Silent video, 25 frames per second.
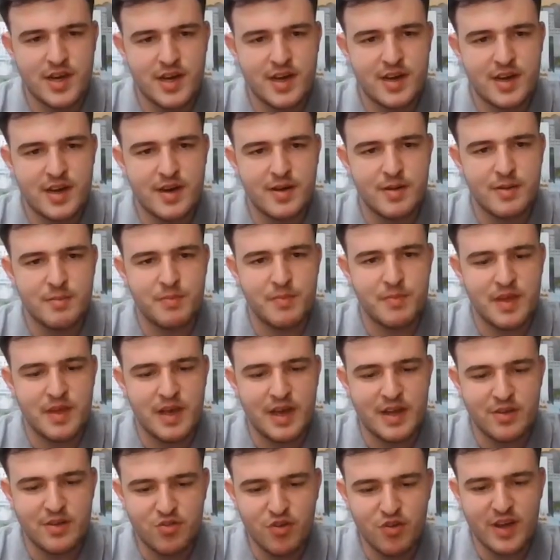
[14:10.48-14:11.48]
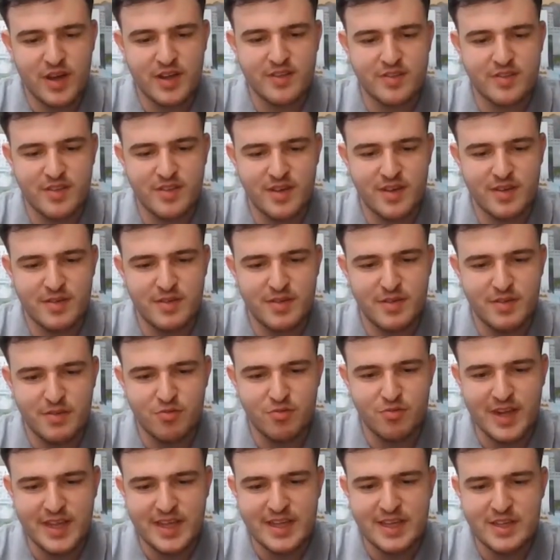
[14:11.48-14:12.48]
and trying to
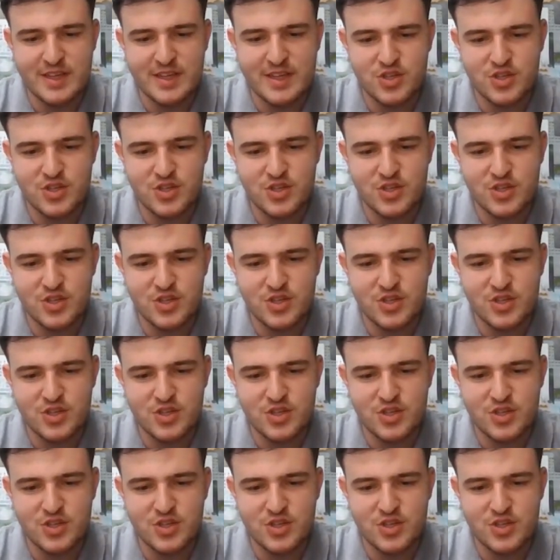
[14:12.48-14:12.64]
really